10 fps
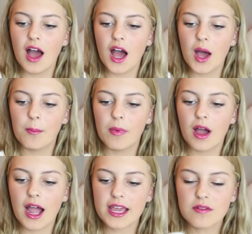Um,
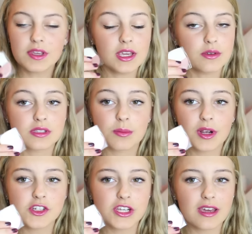I haven't used the
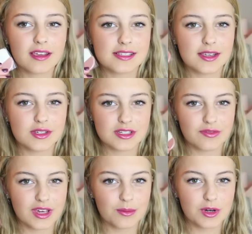brush yet because I used a
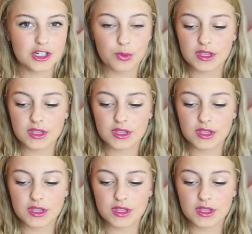fan brush,